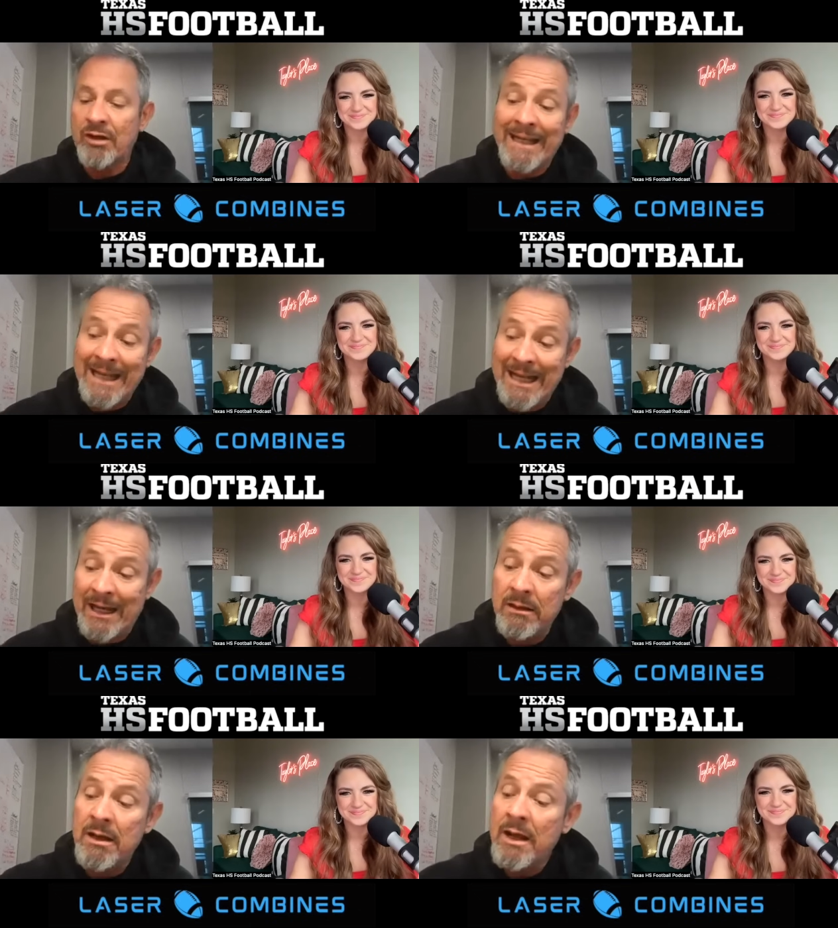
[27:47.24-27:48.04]

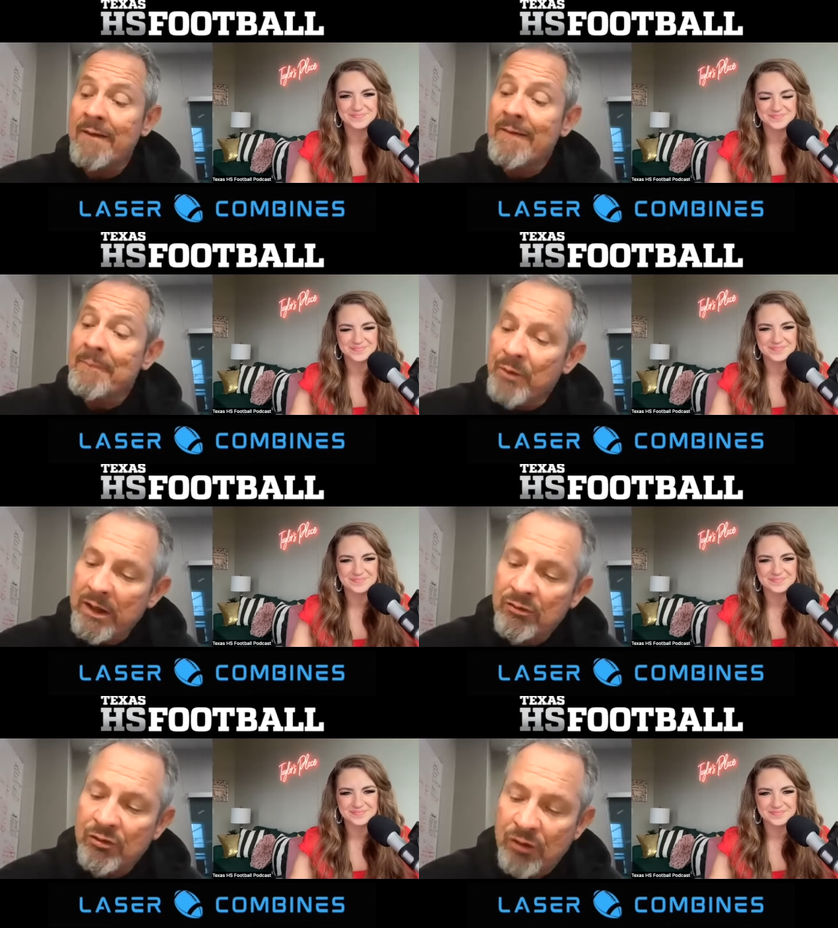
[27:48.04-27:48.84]
Speaker 1: again it
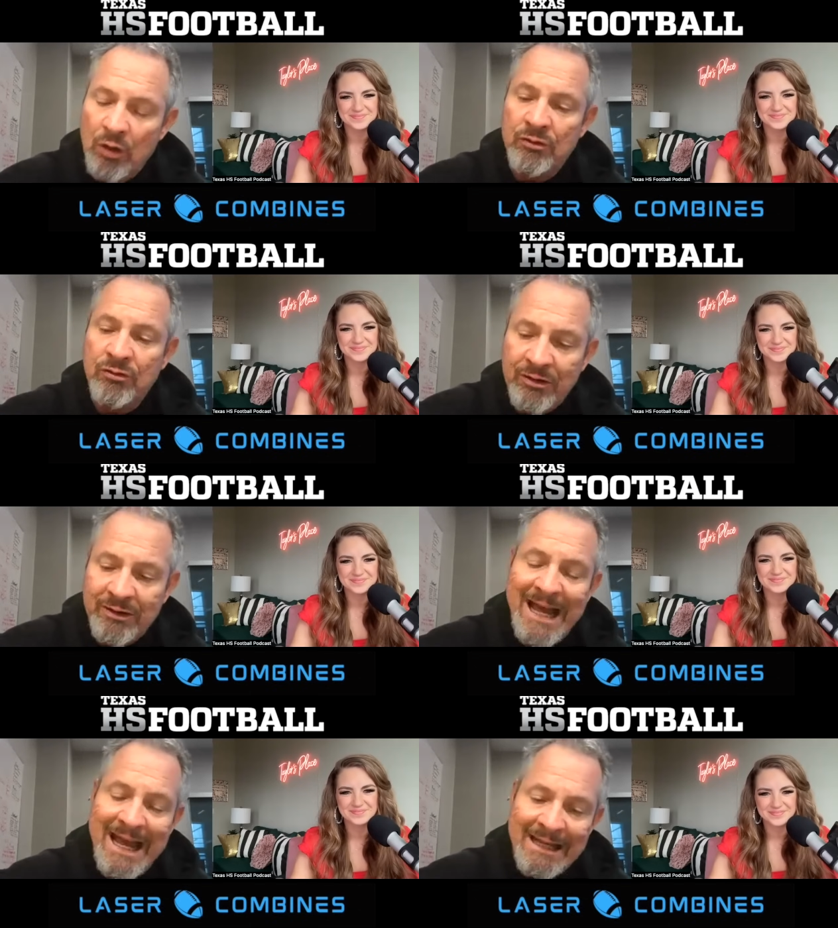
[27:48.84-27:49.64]
starts
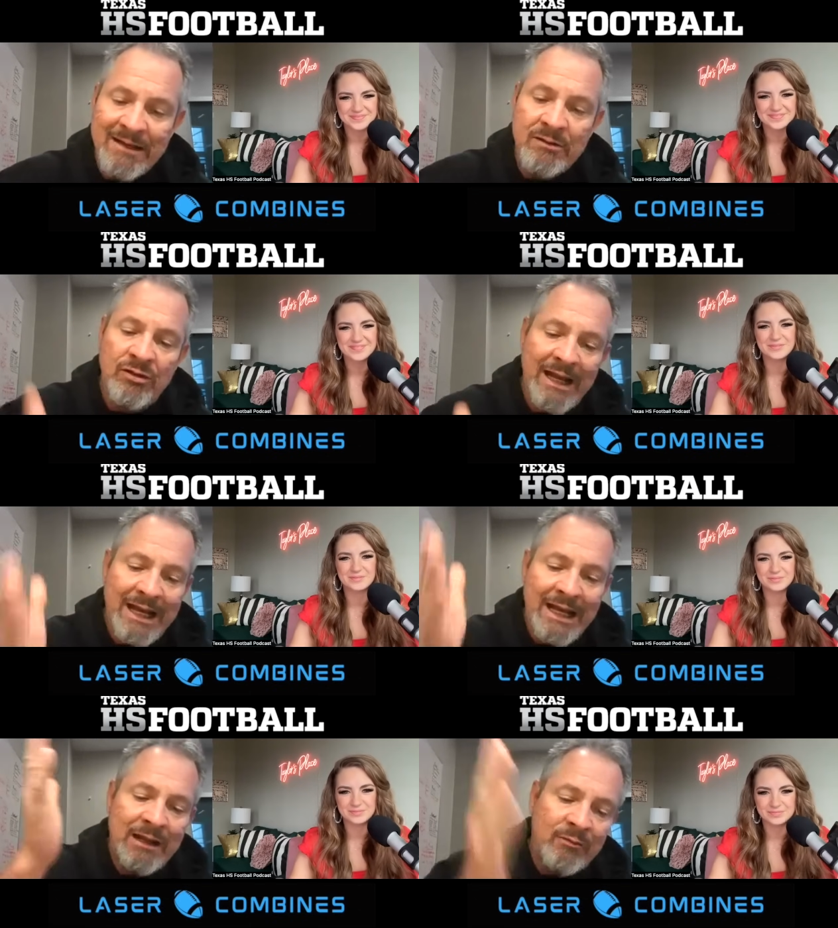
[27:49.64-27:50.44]
days in
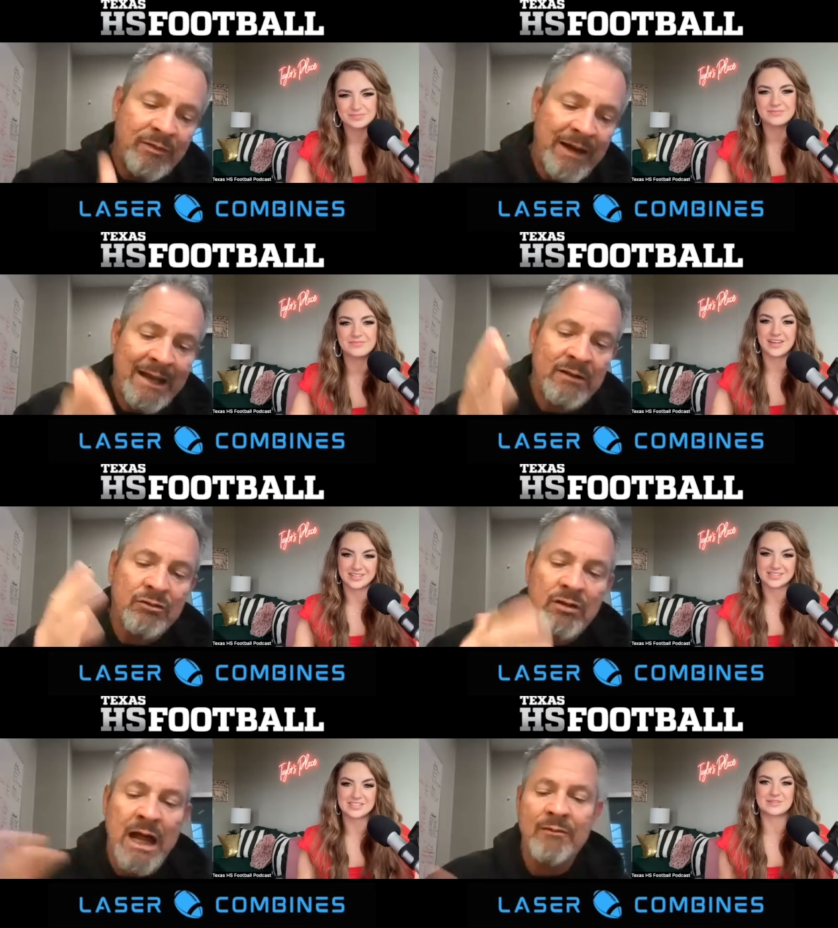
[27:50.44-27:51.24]
advance, yeah.
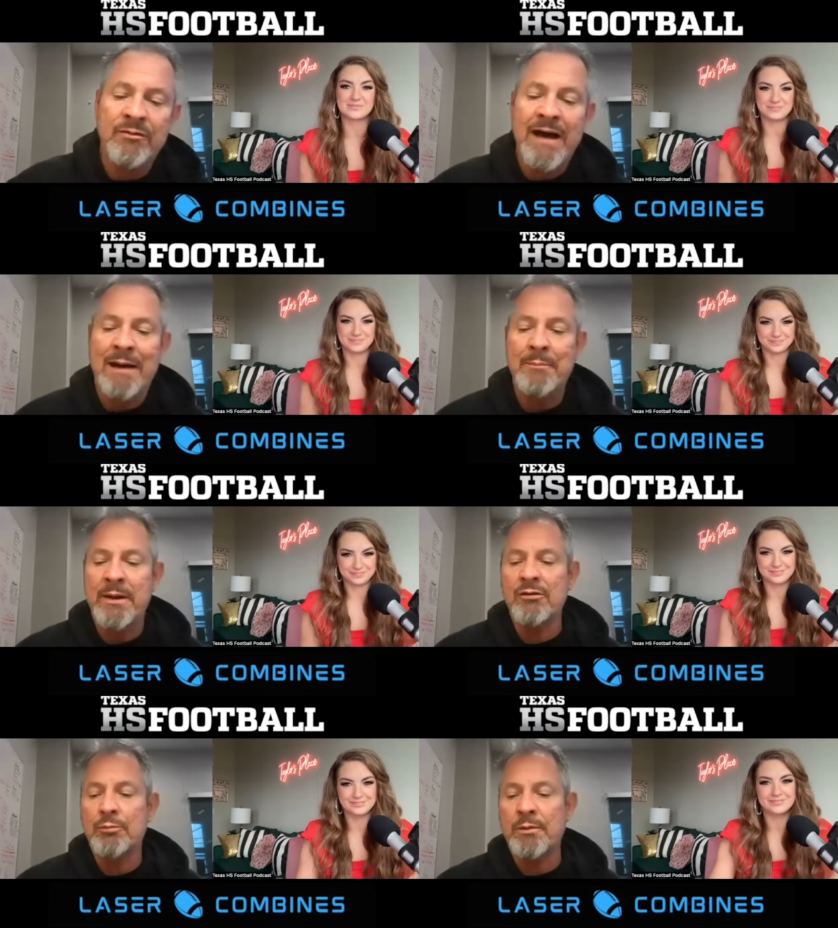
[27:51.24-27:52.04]
not five
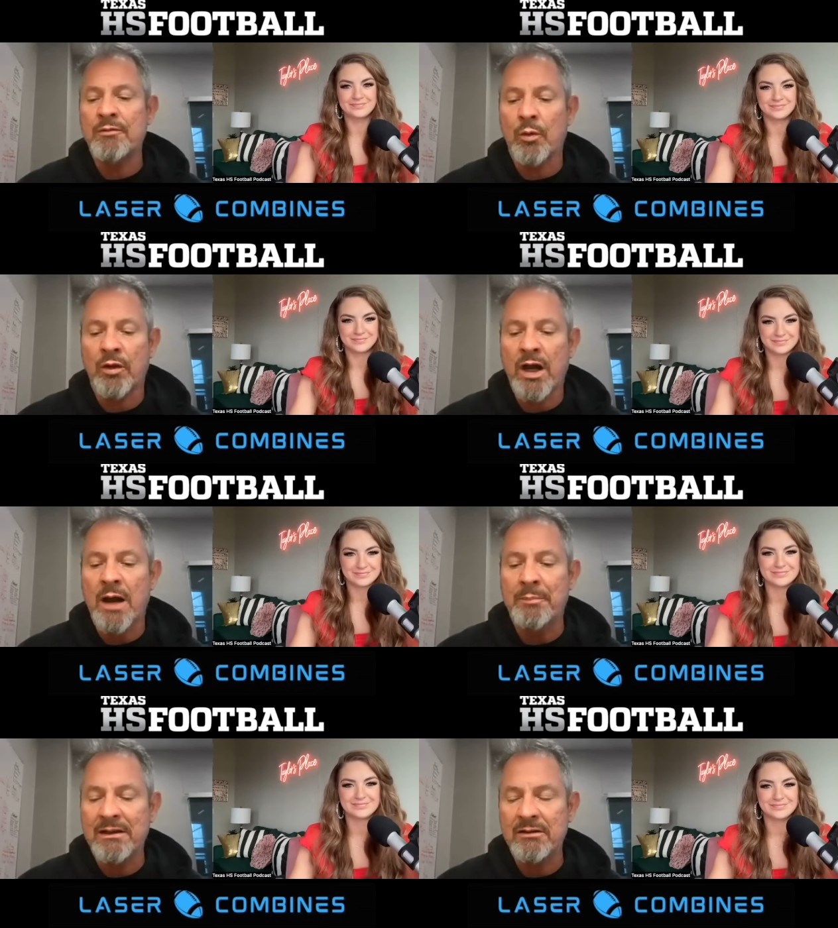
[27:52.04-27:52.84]
minutes before the
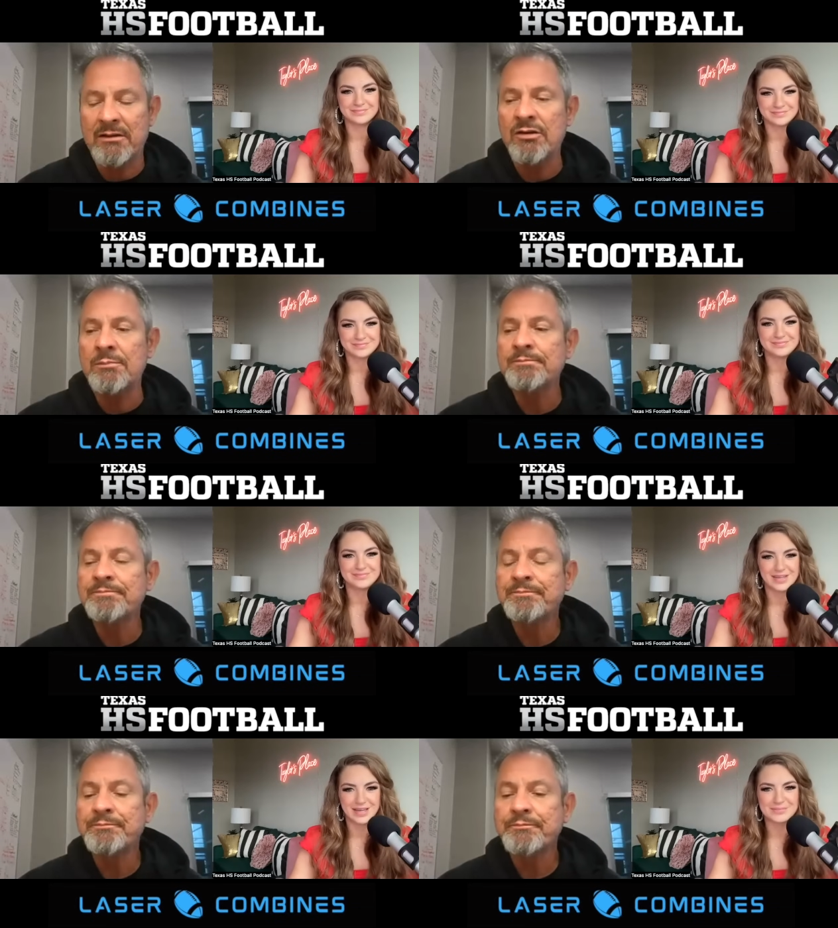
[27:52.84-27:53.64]
competition.
Speaker 2: Mm-hmm.
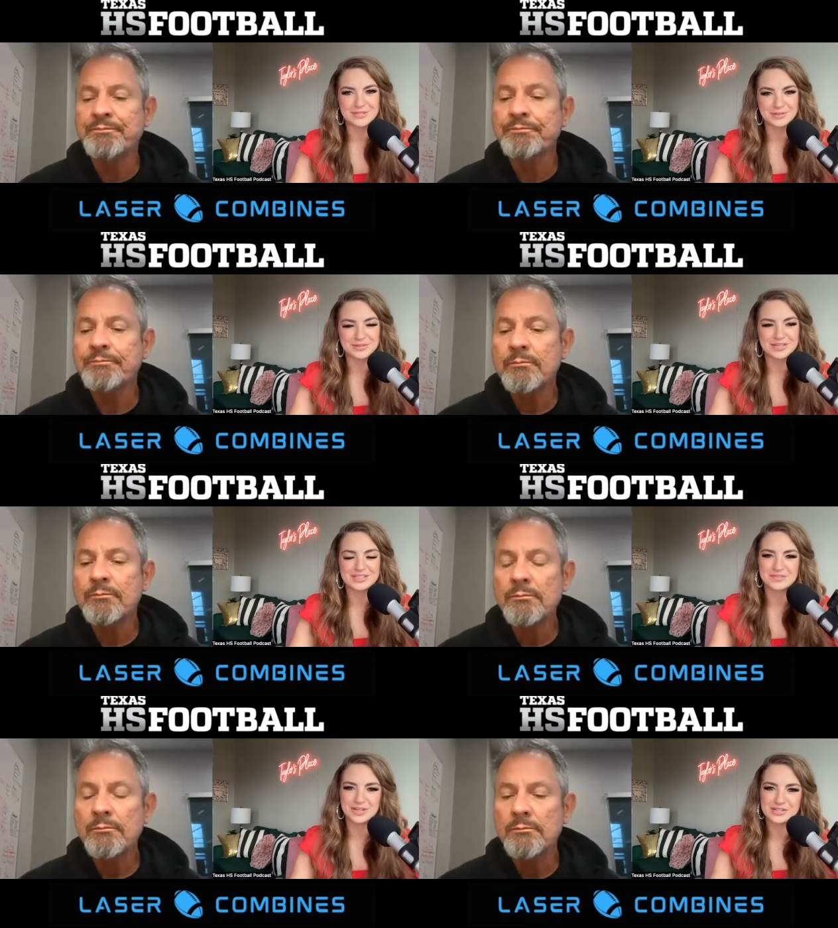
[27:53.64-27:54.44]
Absolutely.
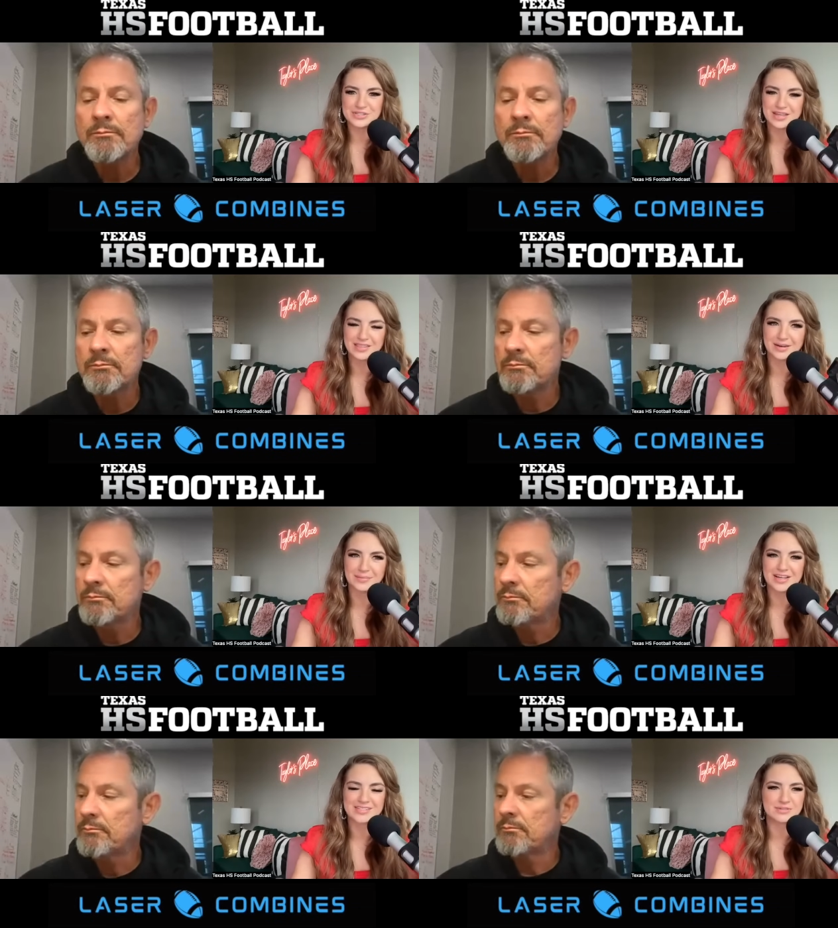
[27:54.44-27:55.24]
It's funny you say that
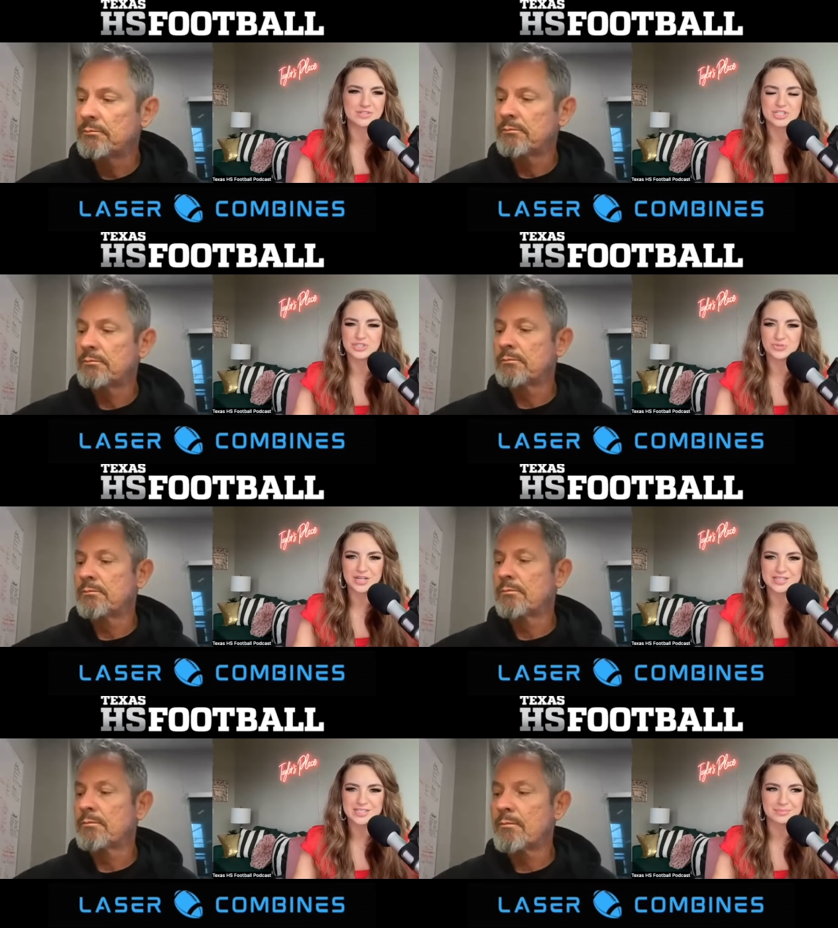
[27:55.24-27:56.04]
because I was just
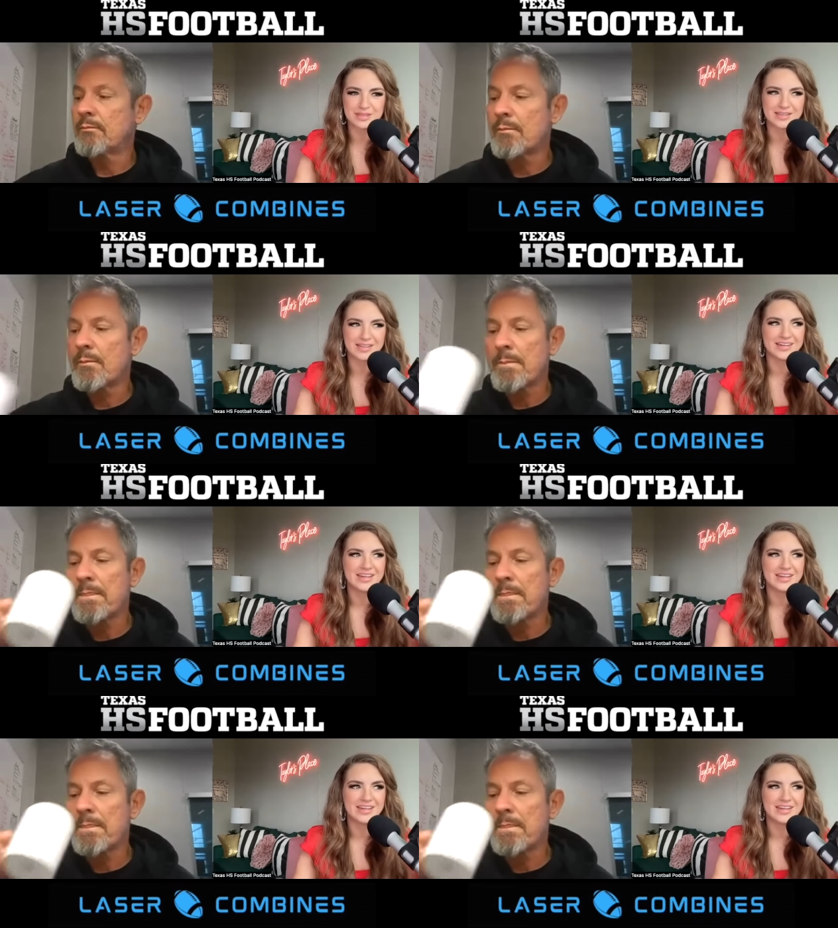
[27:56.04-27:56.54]
reading something that